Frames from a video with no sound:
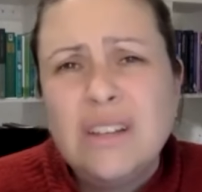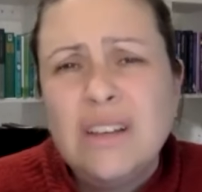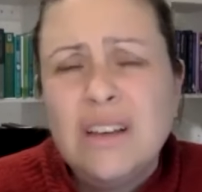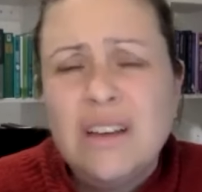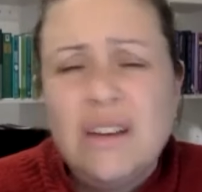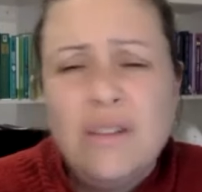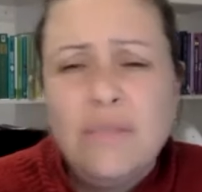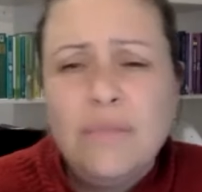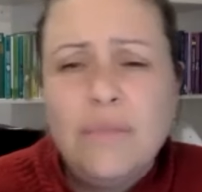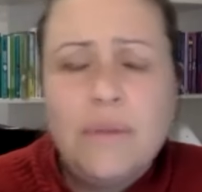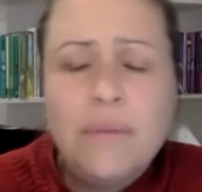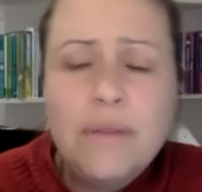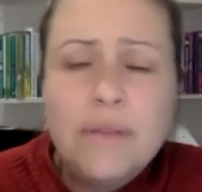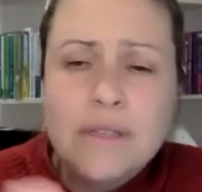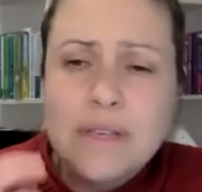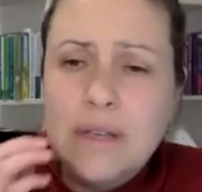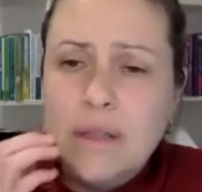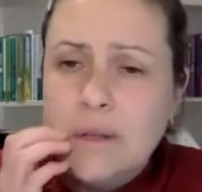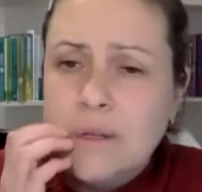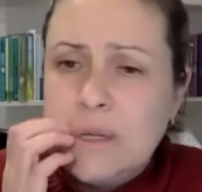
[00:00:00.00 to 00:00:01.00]
Like, I'm not
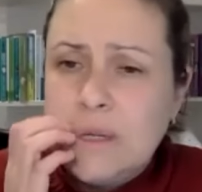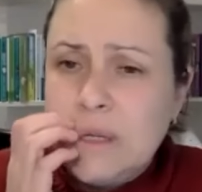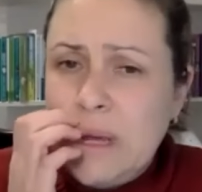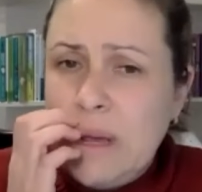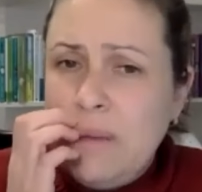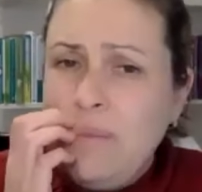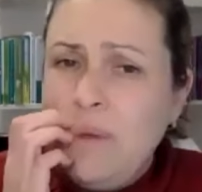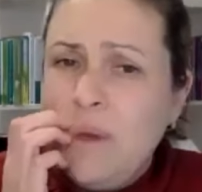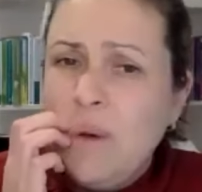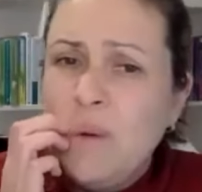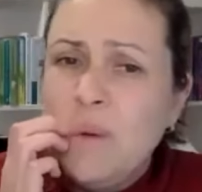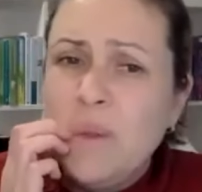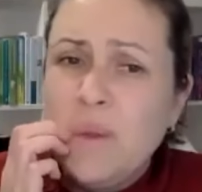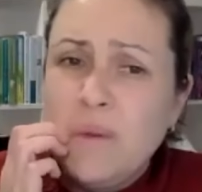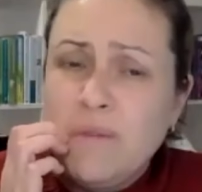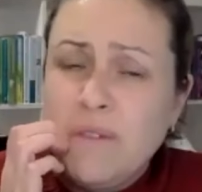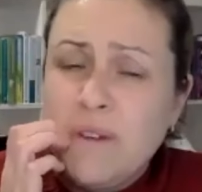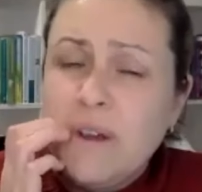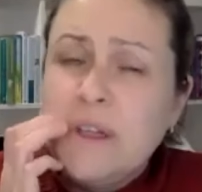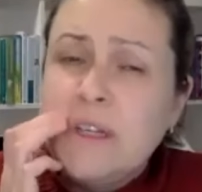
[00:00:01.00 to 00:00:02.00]
saying that to shame you.
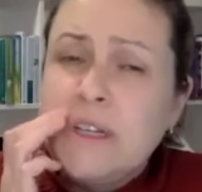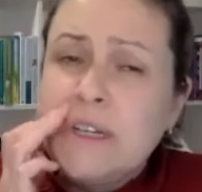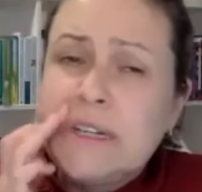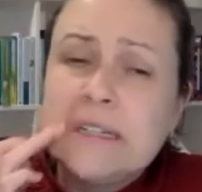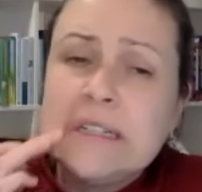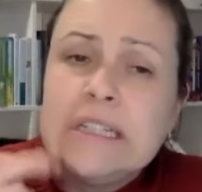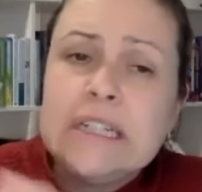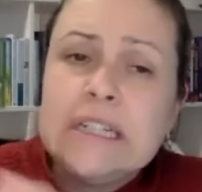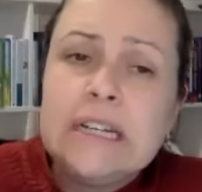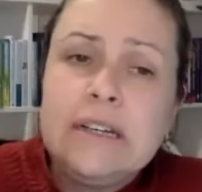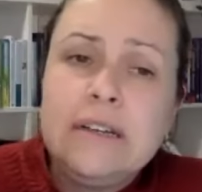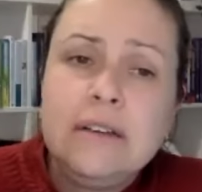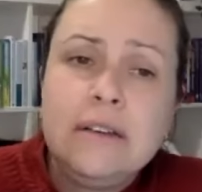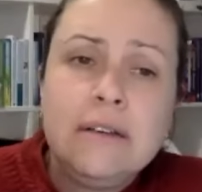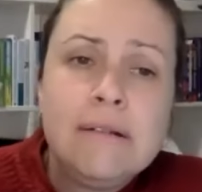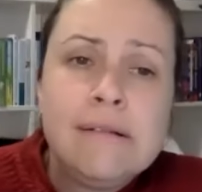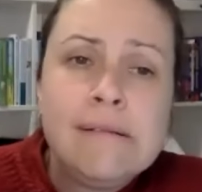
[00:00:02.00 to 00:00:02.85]
They're very challenging.